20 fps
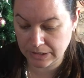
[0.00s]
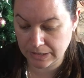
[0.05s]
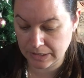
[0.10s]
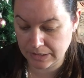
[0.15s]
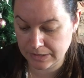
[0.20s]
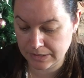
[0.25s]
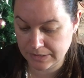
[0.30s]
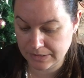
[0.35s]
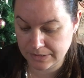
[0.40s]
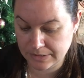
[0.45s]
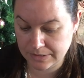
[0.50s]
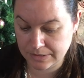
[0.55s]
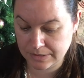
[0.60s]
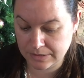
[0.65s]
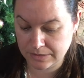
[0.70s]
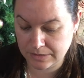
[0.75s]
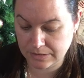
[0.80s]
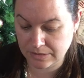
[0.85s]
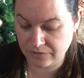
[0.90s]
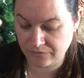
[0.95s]
colours.
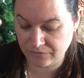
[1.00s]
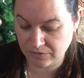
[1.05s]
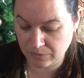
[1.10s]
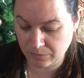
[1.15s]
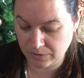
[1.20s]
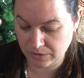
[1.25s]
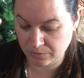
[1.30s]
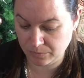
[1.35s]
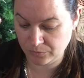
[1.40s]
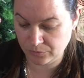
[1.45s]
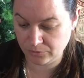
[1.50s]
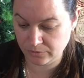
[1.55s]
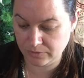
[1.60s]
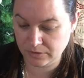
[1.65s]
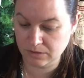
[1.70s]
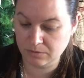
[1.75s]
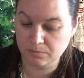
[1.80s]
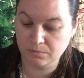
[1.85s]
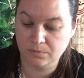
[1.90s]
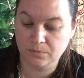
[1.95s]
If I went and bought
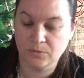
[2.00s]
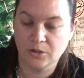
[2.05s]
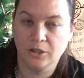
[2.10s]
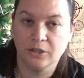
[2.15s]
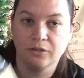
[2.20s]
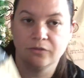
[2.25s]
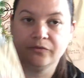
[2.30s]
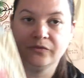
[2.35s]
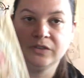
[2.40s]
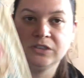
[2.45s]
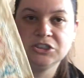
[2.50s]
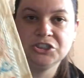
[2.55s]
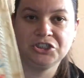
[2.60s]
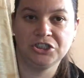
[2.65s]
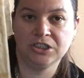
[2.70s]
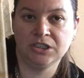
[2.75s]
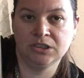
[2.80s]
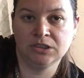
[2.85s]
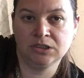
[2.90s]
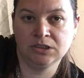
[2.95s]
them, I could finish
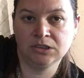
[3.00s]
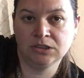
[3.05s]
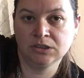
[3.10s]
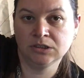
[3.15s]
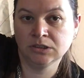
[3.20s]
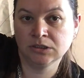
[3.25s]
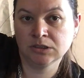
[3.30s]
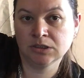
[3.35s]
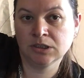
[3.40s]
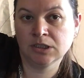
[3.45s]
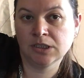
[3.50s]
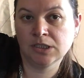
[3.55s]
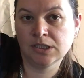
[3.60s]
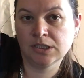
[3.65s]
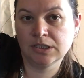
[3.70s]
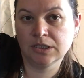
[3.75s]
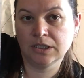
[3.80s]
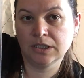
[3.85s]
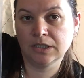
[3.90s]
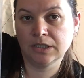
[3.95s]
it.
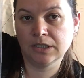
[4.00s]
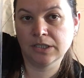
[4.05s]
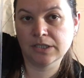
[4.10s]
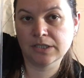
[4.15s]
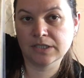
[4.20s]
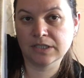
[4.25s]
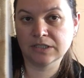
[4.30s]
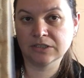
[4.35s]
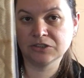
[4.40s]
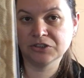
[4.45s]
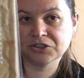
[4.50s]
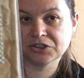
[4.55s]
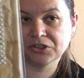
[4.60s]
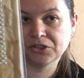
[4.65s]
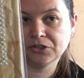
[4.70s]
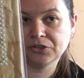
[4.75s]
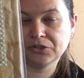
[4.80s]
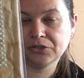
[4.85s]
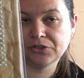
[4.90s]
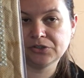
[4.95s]
Stitched
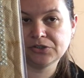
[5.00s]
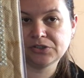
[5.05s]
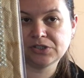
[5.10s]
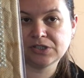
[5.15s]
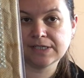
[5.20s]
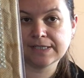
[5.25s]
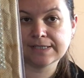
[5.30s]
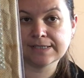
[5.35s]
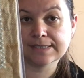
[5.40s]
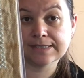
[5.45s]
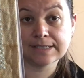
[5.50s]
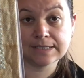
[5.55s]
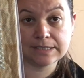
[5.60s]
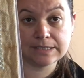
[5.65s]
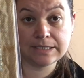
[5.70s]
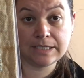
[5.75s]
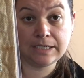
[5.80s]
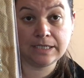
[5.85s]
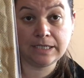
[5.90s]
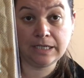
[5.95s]
on
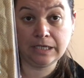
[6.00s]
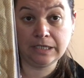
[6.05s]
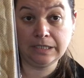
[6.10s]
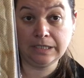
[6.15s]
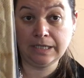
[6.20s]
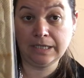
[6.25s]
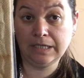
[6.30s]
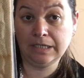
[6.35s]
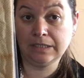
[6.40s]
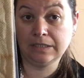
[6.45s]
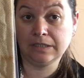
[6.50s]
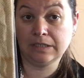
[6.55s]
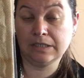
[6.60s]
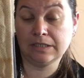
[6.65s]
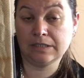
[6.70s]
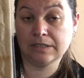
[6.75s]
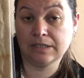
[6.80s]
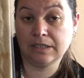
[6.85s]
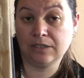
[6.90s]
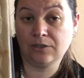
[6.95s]
16 count Ada,
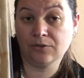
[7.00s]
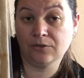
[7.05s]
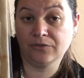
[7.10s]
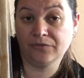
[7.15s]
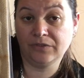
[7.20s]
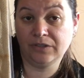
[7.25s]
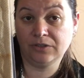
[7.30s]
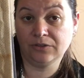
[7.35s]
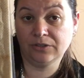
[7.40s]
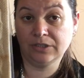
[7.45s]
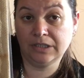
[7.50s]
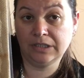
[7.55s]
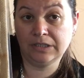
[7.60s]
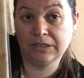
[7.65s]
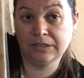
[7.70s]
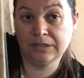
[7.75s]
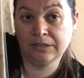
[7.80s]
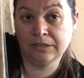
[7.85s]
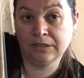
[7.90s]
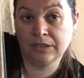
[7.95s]
that's tea coffee dyed,
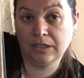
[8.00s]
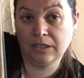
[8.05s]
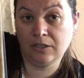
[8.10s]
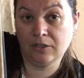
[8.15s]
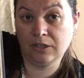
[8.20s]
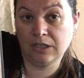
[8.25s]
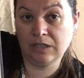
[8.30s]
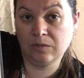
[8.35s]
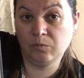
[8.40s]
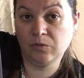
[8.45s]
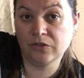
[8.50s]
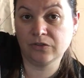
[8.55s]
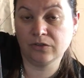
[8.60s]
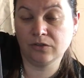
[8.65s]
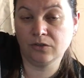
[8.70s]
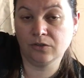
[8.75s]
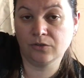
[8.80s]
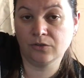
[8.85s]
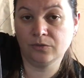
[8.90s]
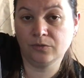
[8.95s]
and I am using
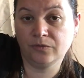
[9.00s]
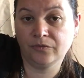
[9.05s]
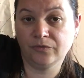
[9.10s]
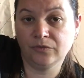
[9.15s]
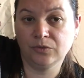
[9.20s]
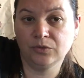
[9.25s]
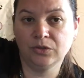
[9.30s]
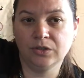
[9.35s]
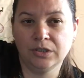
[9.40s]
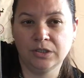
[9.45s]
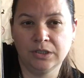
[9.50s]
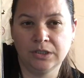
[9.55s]
the Cool 4.